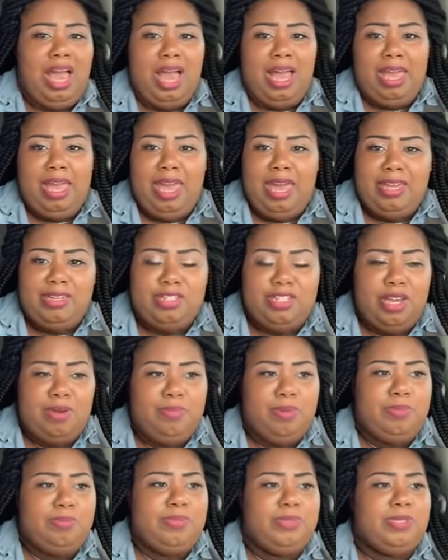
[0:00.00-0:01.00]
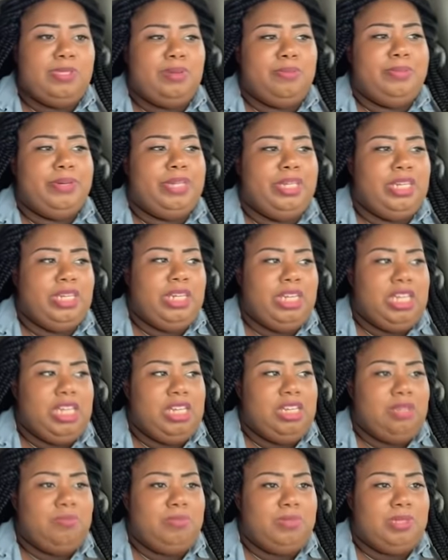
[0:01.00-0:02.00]
I cashed up him some money to
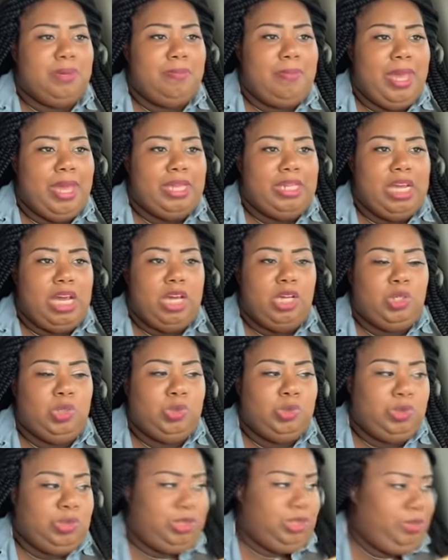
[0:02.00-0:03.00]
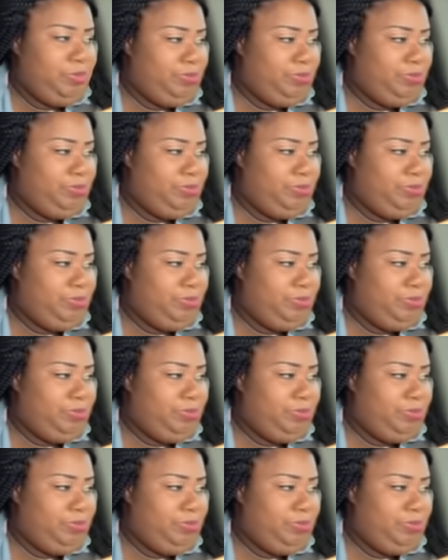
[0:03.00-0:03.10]
get them some McDonald's.